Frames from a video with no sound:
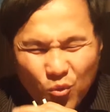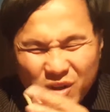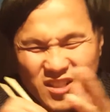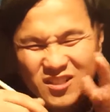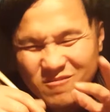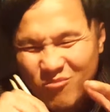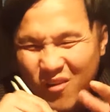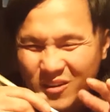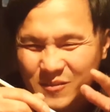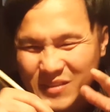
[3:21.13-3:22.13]
Which
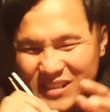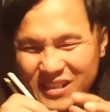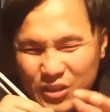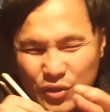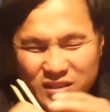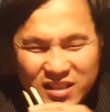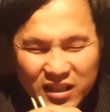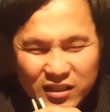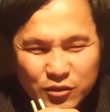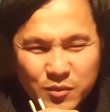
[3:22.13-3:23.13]
is a little
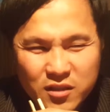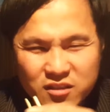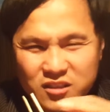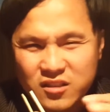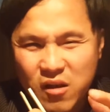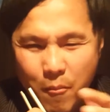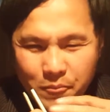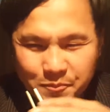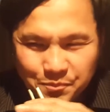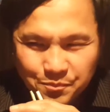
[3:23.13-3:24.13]
unsettling to me because
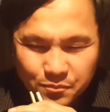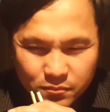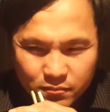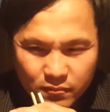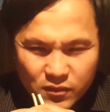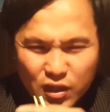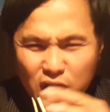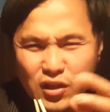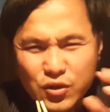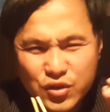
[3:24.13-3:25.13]

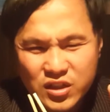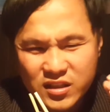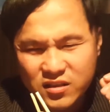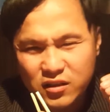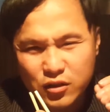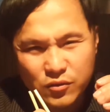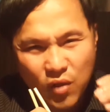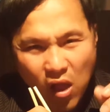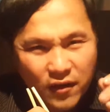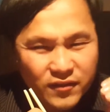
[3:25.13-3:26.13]
duck usually is a little,
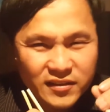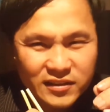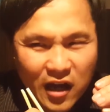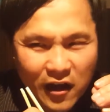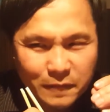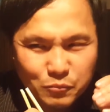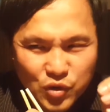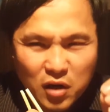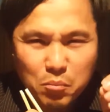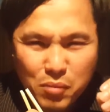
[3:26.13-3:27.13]
even
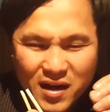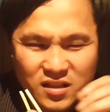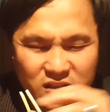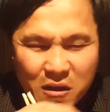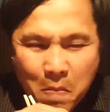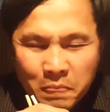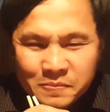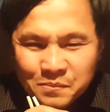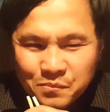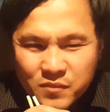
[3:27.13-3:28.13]
duck breast
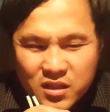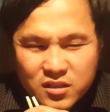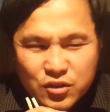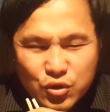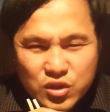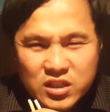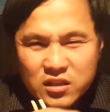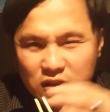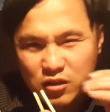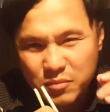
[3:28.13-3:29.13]
is usually
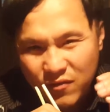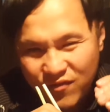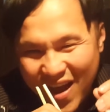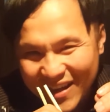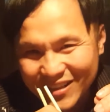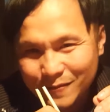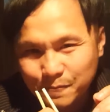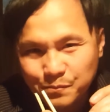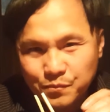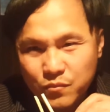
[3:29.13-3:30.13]
a little bit fatty,
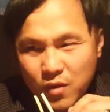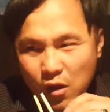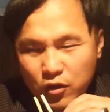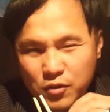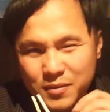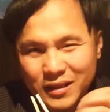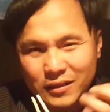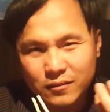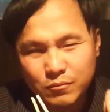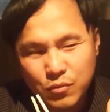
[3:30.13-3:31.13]
a little bit
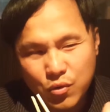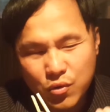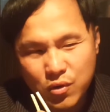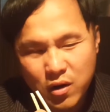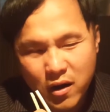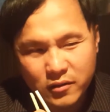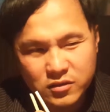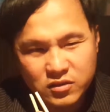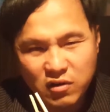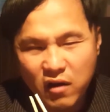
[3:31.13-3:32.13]
more
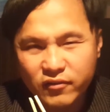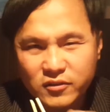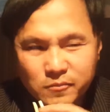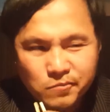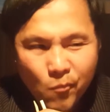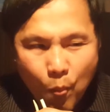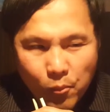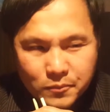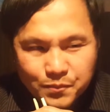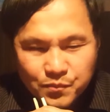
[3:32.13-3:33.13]
soft,
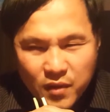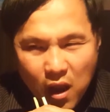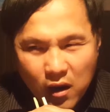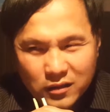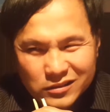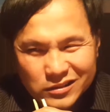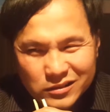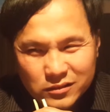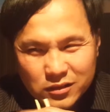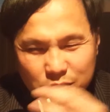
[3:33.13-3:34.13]
a
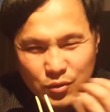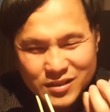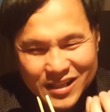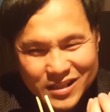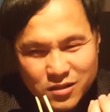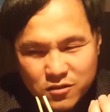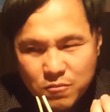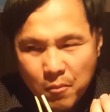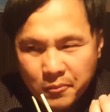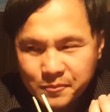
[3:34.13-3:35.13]
little more tender.